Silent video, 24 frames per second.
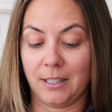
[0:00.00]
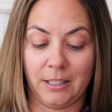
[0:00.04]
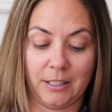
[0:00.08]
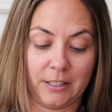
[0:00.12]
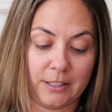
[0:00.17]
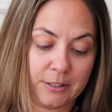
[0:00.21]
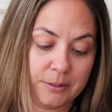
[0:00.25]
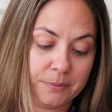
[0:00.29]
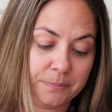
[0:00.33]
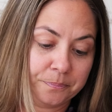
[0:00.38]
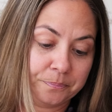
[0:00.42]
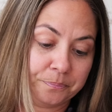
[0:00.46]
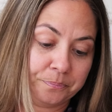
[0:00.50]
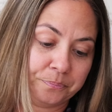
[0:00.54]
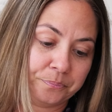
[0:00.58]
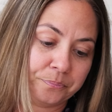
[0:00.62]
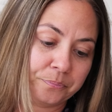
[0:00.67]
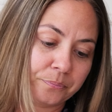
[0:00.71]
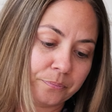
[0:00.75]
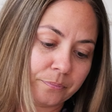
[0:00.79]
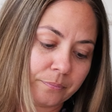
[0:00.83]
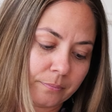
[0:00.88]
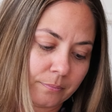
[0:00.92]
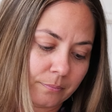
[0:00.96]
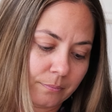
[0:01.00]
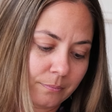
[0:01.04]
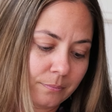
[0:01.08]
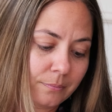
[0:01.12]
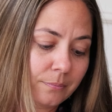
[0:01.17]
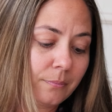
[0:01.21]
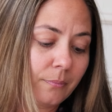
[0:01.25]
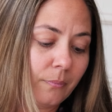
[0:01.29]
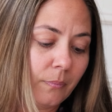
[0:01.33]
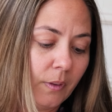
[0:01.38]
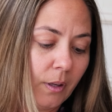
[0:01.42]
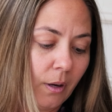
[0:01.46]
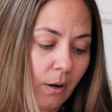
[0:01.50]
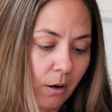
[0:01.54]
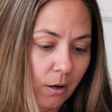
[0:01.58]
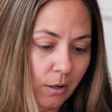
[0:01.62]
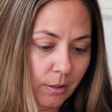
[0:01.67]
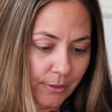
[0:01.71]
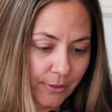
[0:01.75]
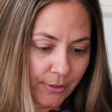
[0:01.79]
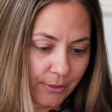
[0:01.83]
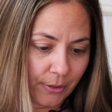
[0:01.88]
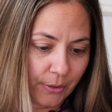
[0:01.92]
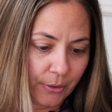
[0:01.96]
here.
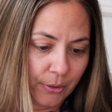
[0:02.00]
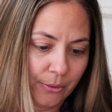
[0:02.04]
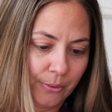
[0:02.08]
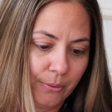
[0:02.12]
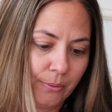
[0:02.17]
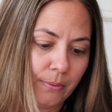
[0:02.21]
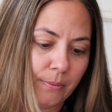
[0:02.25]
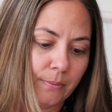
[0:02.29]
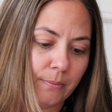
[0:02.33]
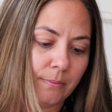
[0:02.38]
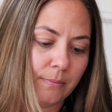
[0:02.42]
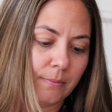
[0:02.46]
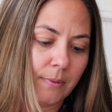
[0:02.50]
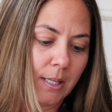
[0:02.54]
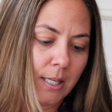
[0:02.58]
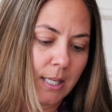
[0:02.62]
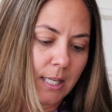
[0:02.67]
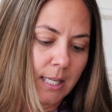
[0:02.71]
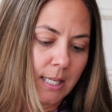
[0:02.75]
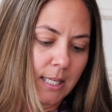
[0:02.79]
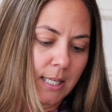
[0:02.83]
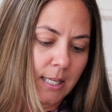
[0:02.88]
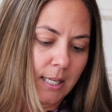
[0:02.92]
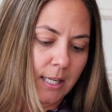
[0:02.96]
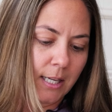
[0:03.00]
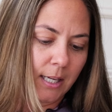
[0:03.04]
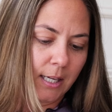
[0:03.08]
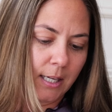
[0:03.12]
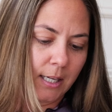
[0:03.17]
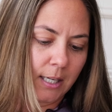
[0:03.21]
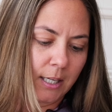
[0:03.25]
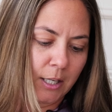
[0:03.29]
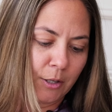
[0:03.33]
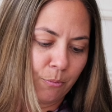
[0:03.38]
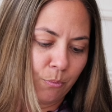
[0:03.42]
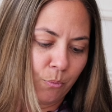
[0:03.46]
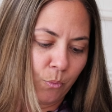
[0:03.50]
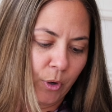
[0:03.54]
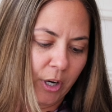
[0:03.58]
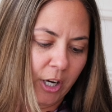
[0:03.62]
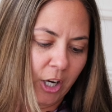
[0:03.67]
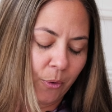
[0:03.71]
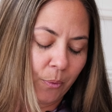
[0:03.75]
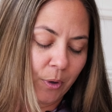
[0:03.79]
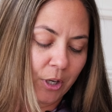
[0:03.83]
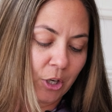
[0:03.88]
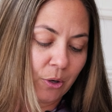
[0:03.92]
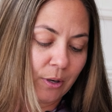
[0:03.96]
Also,
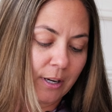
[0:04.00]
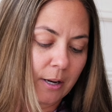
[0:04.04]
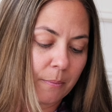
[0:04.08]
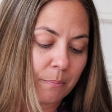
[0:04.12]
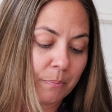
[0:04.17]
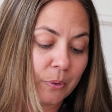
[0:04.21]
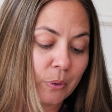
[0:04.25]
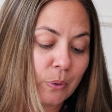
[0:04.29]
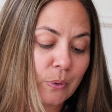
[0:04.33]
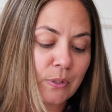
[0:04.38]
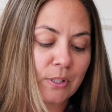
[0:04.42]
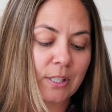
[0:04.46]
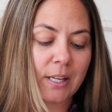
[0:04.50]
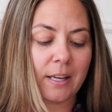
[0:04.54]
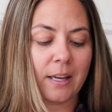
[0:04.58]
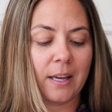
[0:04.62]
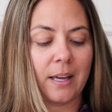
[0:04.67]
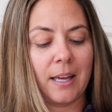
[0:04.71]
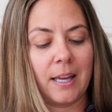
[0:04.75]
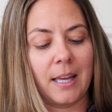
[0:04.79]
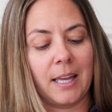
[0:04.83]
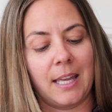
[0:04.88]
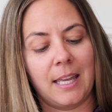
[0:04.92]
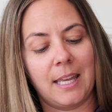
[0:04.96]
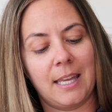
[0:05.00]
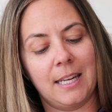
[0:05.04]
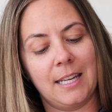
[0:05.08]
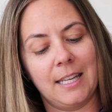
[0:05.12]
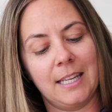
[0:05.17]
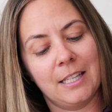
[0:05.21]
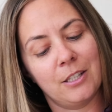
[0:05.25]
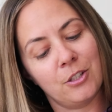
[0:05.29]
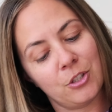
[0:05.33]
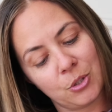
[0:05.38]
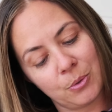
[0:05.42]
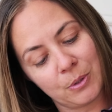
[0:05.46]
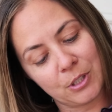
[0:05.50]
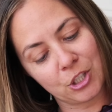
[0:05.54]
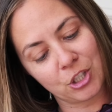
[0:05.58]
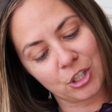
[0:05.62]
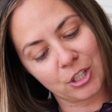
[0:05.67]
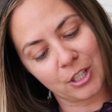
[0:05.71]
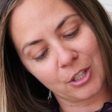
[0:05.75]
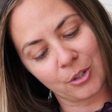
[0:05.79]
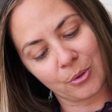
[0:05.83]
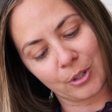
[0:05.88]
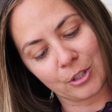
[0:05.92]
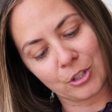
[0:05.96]
wear it when you need a boost in
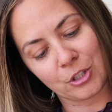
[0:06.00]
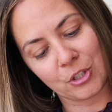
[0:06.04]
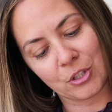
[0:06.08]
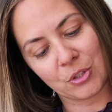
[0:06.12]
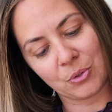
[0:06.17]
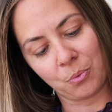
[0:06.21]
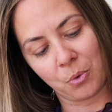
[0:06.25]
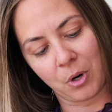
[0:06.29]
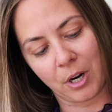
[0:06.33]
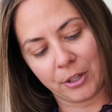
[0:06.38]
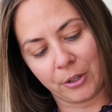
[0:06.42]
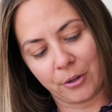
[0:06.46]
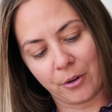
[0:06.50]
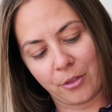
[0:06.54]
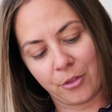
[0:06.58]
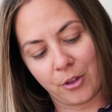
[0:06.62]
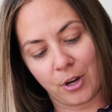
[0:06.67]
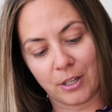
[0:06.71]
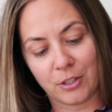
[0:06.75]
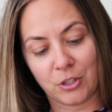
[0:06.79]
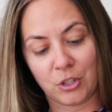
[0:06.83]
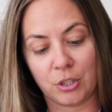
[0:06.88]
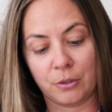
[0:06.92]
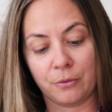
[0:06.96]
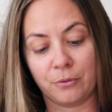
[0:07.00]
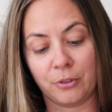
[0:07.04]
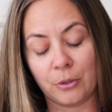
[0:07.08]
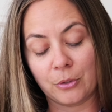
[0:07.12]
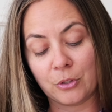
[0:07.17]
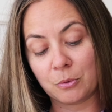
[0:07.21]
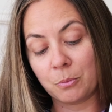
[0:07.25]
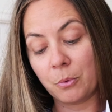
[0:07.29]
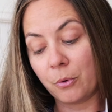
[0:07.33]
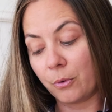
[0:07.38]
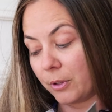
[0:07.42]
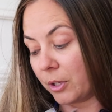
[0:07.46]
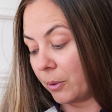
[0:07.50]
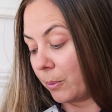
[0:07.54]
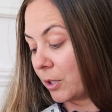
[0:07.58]
intuition or just want your thoughts to flow smoothly,